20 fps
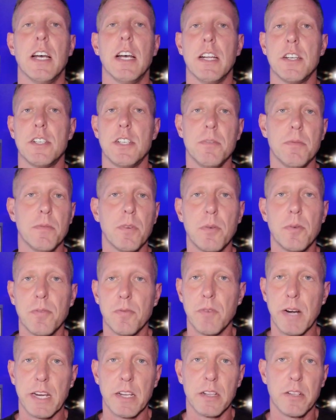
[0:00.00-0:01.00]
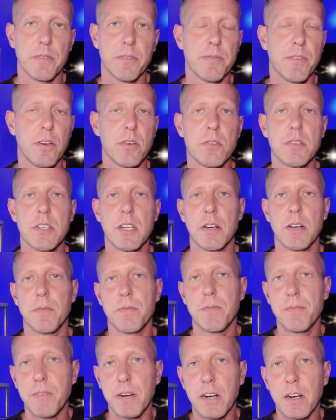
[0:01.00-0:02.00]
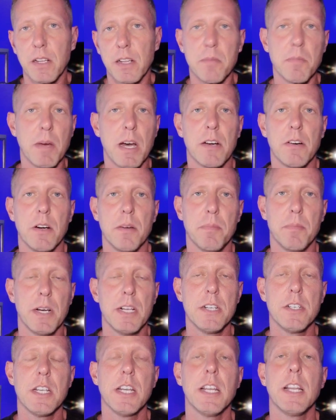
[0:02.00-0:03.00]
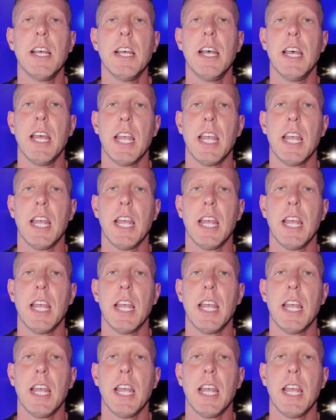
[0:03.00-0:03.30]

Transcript: achievable for regular folks at a fairly moderate budget,